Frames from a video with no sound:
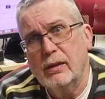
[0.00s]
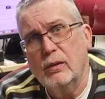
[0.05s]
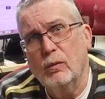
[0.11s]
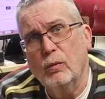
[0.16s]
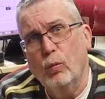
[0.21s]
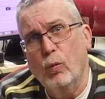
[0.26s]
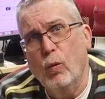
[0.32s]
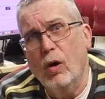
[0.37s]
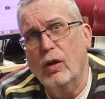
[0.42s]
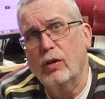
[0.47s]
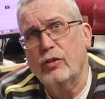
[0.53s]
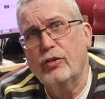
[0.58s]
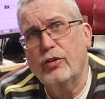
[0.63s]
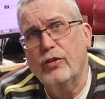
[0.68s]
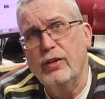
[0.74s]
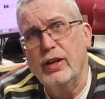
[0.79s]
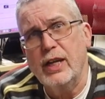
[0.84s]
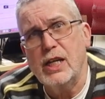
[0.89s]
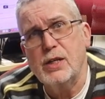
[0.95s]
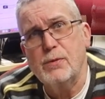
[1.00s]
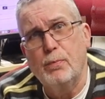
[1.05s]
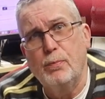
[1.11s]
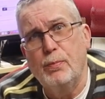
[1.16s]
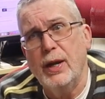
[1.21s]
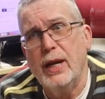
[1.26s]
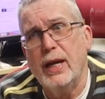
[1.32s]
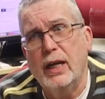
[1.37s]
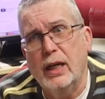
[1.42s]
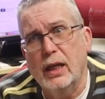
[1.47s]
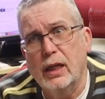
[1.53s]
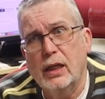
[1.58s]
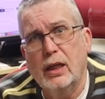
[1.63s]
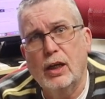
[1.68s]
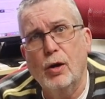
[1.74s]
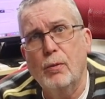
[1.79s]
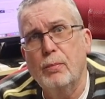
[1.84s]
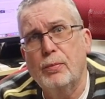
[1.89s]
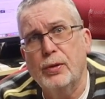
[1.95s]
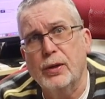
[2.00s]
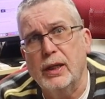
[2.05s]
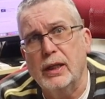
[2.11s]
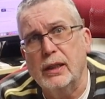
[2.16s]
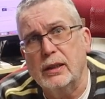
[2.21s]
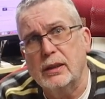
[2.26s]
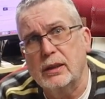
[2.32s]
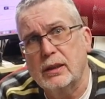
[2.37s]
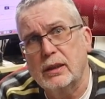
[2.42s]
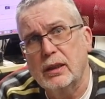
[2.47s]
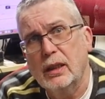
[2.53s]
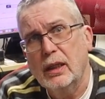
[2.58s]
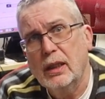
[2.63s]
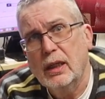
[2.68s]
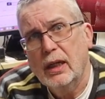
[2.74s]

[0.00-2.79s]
what these big companies